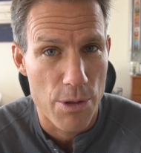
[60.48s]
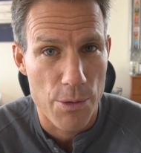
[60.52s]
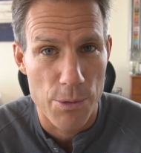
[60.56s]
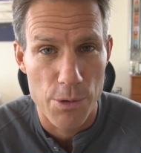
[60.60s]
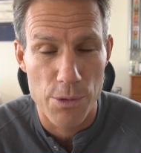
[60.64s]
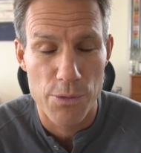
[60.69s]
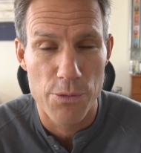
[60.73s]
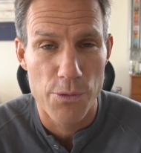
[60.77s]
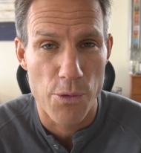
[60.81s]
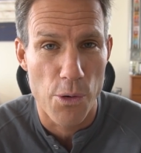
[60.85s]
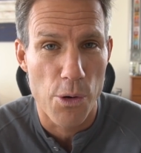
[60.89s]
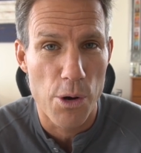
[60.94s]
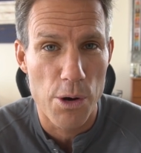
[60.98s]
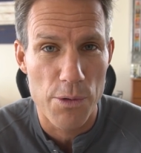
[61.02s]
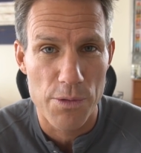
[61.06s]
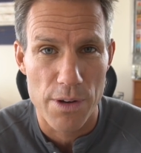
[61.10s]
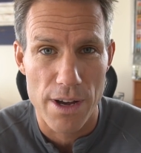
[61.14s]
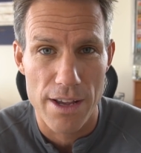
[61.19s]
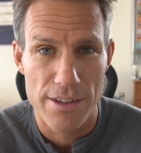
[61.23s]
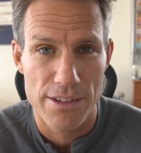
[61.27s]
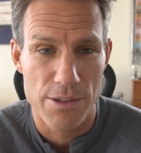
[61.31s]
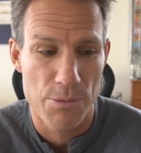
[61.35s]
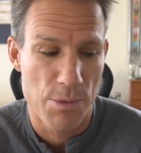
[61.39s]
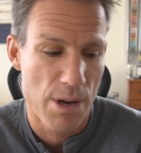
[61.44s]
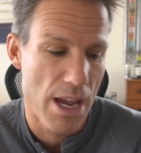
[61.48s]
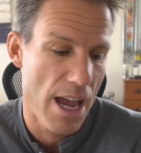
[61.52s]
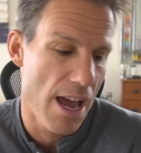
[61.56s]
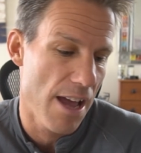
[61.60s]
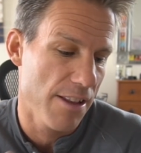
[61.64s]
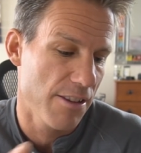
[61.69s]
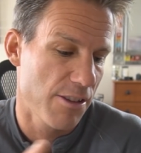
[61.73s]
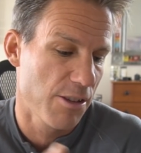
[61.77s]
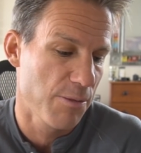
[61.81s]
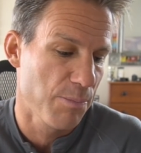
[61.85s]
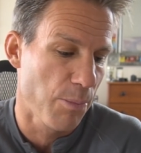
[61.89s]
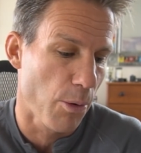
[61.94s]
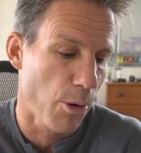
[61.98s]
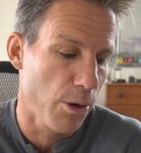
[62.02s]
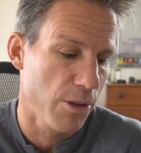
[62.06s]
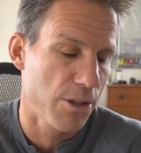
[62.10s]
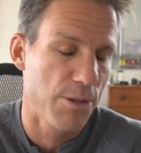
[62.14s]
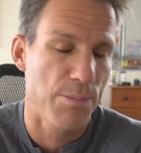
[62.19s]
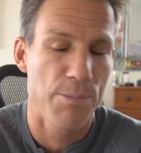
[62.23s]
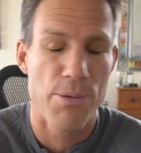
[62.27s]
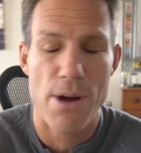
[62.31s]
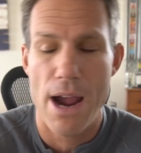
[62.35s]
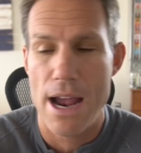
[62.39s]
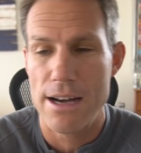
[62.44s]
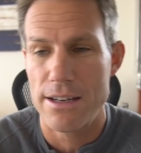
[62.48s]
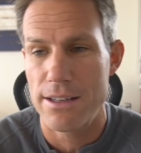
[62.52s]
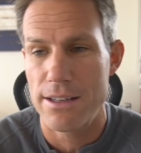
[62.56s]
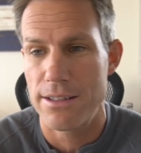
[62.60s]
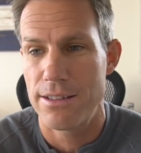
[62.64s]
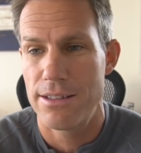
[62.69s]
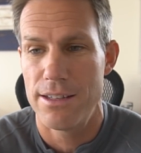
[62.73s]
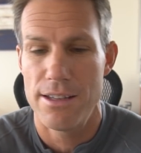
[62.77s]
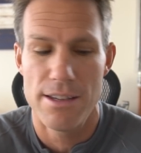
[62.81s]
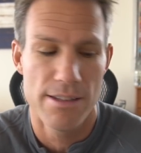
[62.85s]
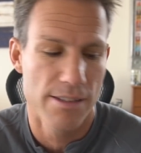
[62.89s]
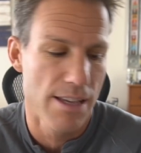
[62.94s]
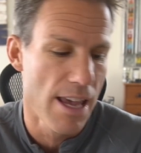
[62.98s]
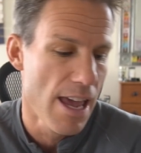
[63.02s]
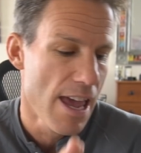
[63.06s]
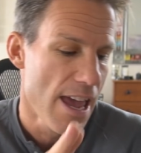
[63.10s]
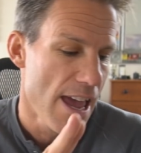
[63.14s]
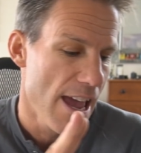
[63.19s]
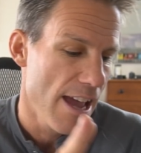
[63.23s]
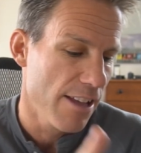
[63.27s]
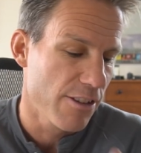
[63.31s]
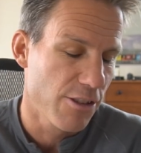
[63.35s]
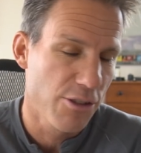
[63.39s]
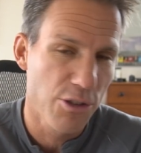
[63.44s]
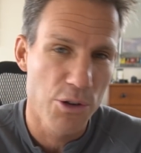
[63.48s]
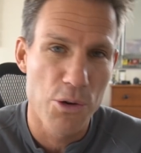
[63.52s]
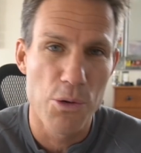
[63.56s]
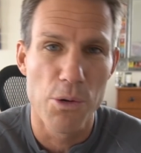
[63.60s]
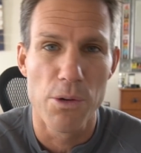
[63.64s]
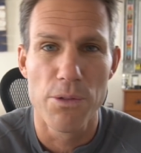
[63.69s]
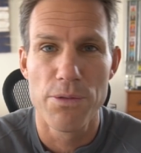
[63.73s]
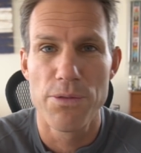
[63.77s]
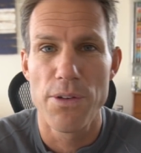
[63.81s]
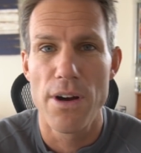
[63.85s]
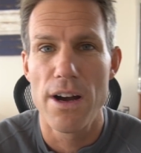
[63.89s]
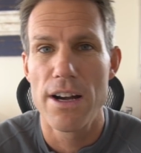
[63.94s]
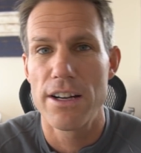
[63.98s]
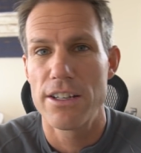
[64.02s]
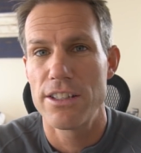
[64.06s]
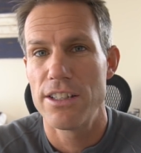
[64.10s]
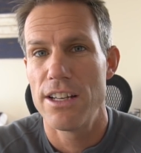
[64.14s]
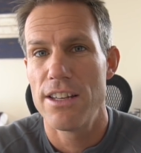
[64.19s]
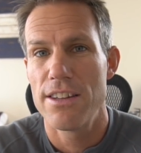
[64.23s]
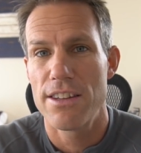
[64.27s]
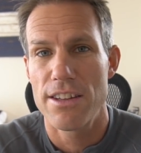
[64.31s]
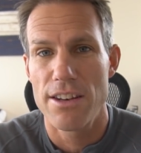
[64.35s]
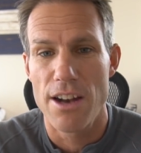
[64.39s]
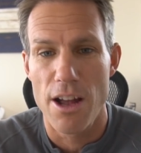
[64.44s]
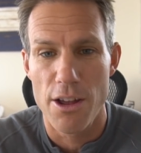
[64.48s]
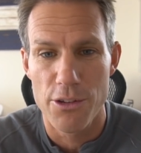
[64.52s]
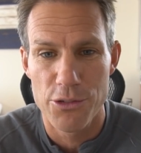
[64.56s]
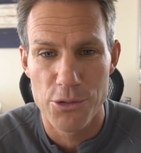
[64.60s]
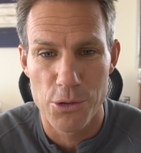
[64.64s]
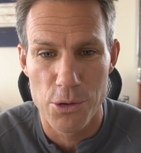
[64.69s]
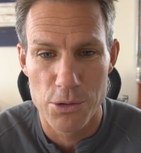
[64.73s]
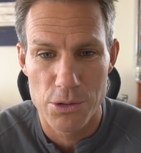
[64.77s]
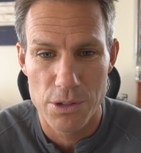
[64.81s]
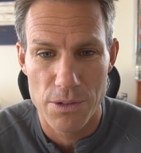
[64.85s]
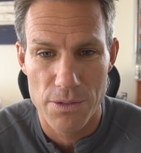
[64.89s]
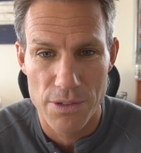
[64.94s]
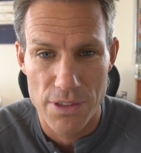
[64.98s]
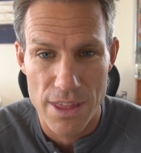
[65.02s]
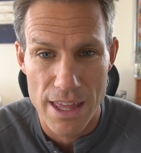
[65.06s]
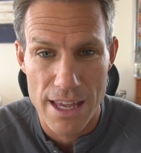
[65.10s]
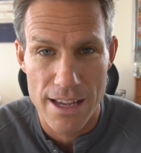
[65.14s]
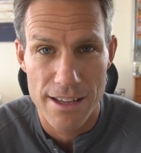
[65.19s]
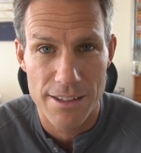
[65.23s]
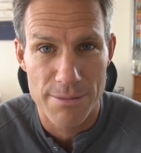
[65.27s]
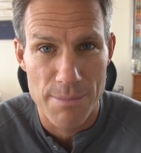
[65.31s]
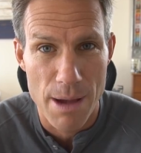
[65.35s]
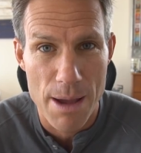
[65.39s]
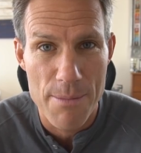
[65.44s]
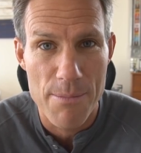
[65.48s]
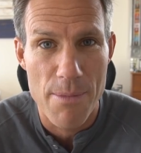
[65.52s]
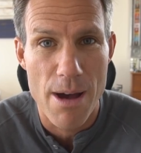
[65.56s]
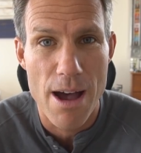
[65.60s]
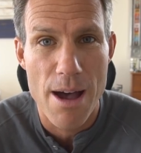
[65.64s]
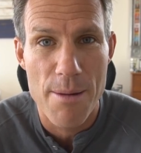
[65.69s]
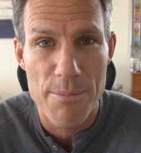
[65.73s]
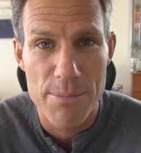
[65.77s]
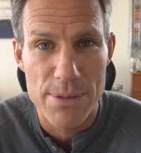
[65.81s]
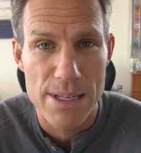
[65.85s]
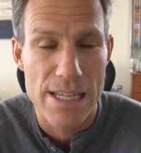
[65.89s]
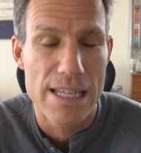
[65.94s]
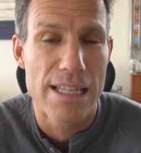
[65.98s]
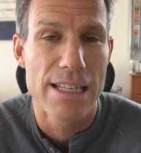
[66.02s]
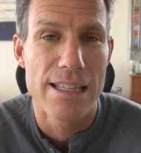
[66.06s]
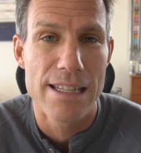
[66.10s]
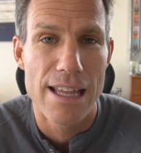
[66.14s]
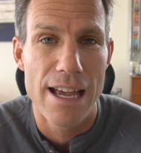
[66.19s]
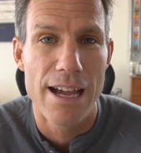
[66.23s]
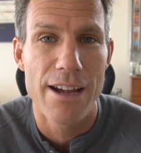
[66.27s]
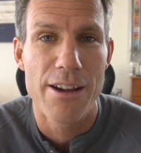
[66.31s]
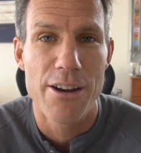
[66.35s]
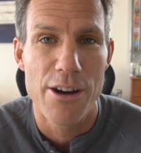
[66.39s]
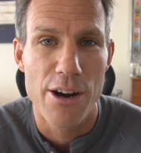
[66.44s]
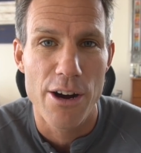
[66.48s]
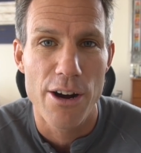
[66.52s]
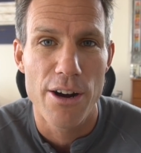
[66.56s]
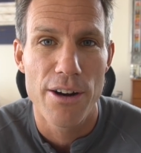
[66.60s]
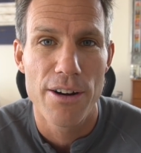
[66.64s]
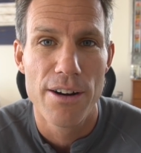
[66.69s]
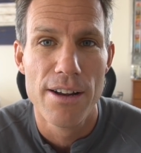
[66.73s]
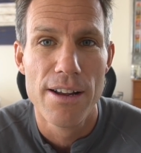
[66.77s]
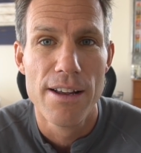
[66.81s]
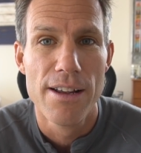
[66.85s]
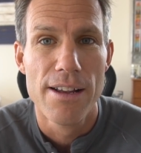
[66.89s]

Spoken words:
There were 4 of us and we had sports practices and school functions and all sorts of things. My mom needed that car.